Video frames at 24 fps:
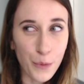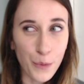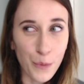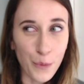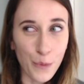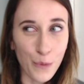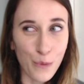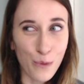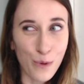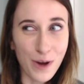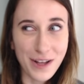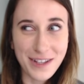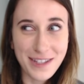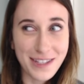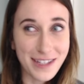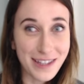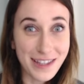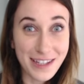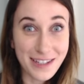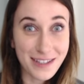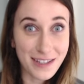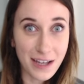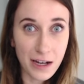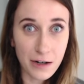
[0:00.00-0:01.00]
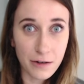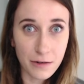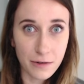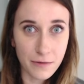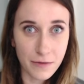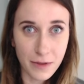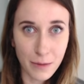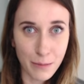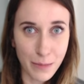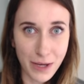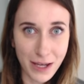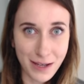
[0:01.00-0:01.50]
What's in the center
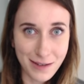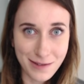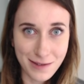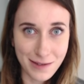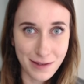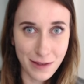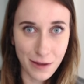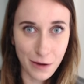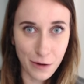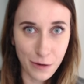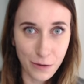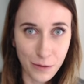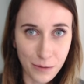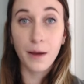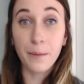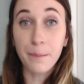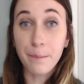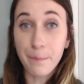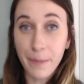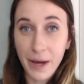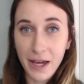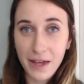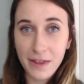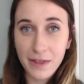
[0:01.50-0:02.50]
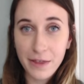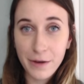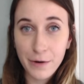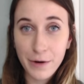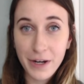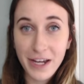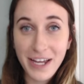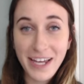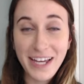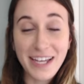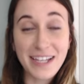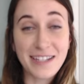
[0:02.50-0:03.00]
of the maze, though? My
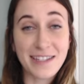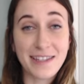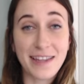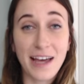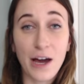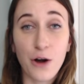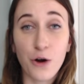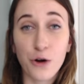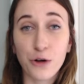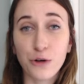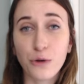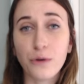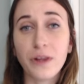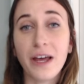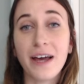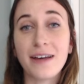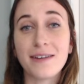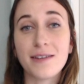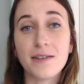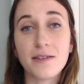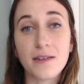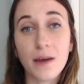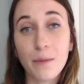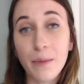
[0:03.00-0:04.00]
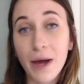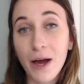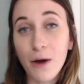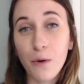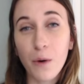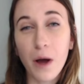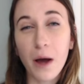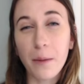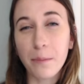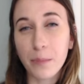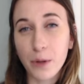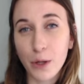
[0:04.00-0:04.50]
theory is that Arnold has
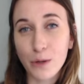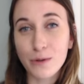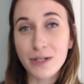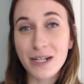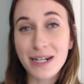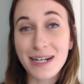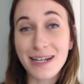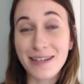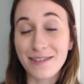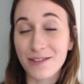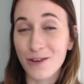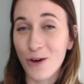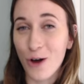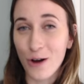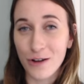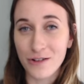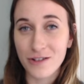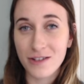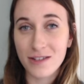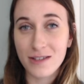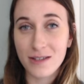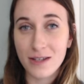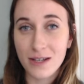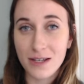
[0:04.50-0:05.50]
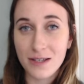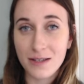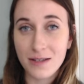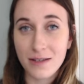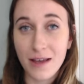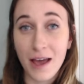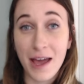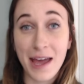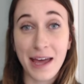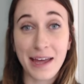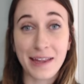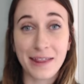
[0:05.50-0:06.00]
somehow uploaded his
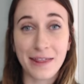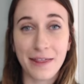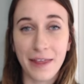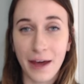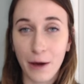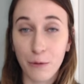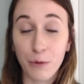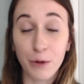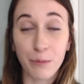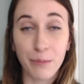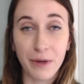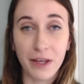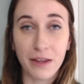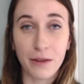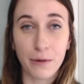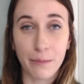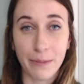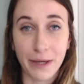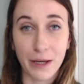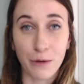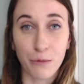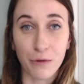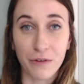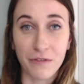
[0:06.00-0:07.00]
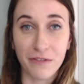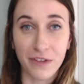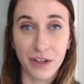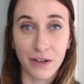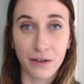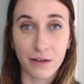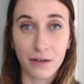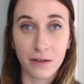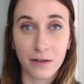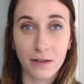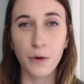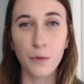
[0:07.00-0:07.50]
consciousness, and that would be the big
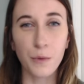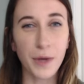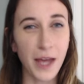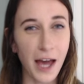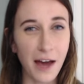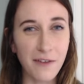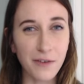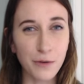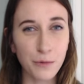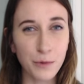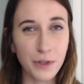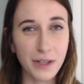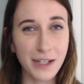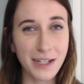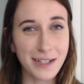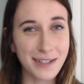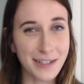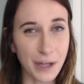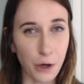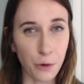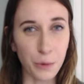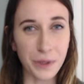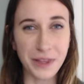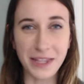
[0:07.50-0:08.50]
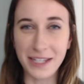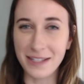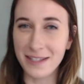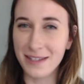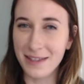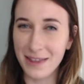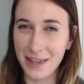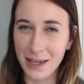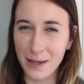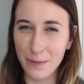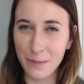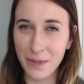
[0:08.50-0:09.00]
reveal. We haven't really dealt with this
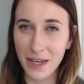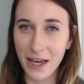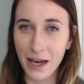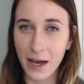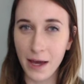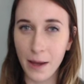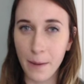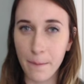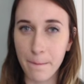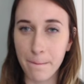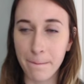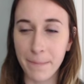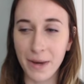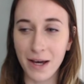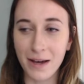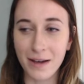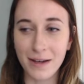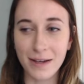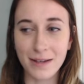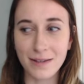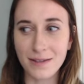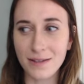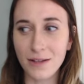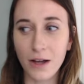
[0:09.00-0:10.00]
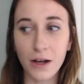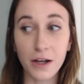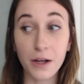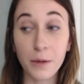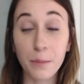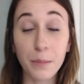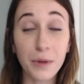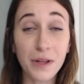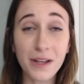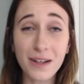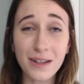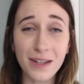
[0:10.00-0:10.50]
theme yet, but it's not
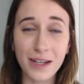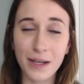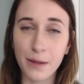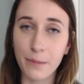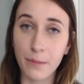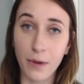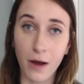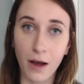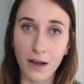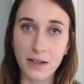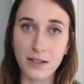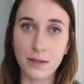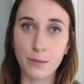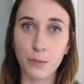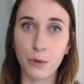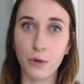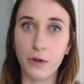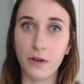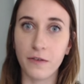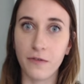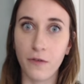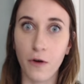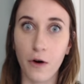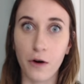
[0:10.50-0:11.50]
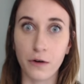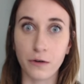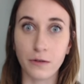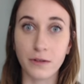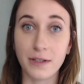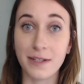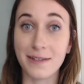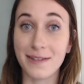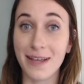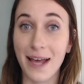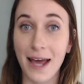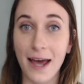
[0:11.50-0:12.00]
completely impossible if Arnold
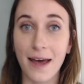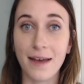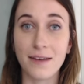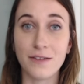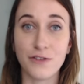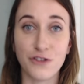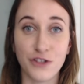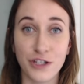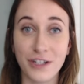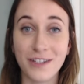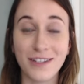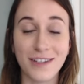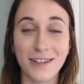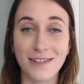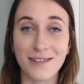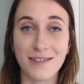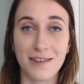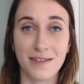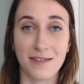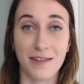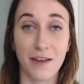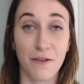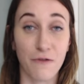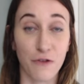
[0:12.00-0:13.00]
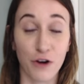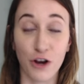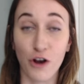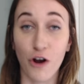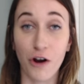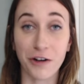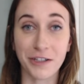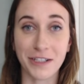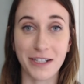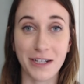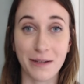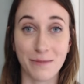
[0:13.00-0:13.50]
is as genius as they've
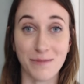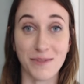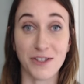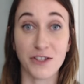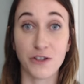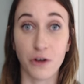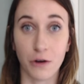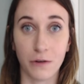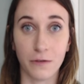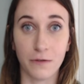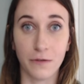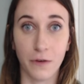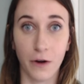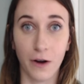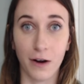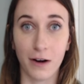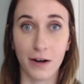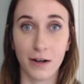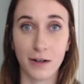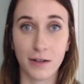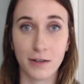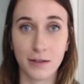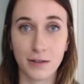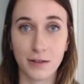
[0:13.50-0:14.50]
regarded him so far.